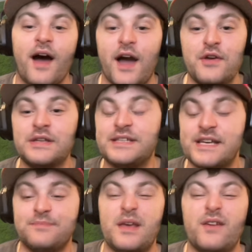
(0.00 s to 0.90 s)
You can
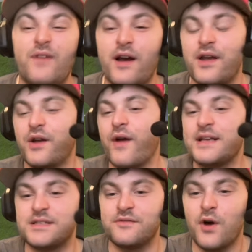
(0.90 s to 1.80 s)
see us being very
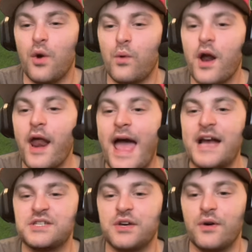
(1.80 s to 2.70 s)
aggressive. We're not
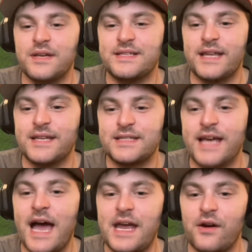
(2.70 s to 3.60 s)
actually going to send this
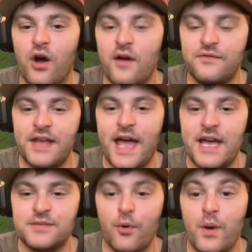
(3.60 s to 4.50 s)
guy here off the
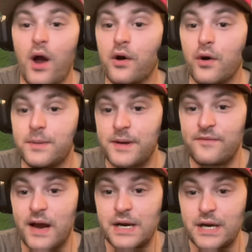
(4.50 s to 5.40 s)
edge, but we are going to be
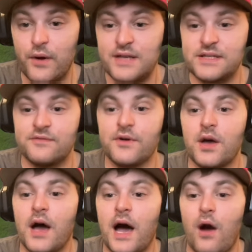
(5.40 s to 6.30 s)
very aggressive
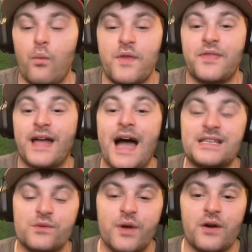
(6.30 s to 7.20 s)
with the
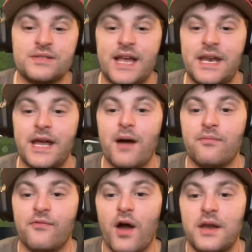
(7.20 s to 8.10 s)
guys that we are sending
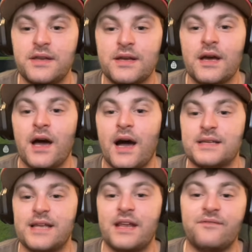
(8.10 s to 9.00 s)
up front,
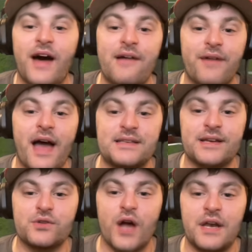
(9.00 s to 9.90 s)
sending 5 guys
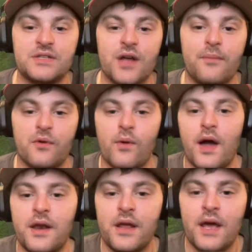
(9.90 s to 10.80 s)
there trying to stop the
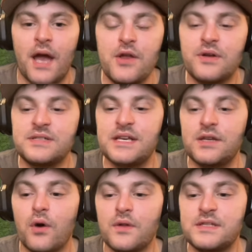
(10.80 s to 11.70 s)
run. And you can see
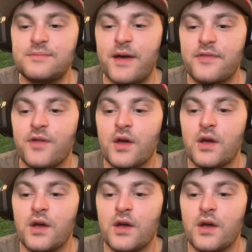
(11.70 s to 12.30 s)
Nolan Smith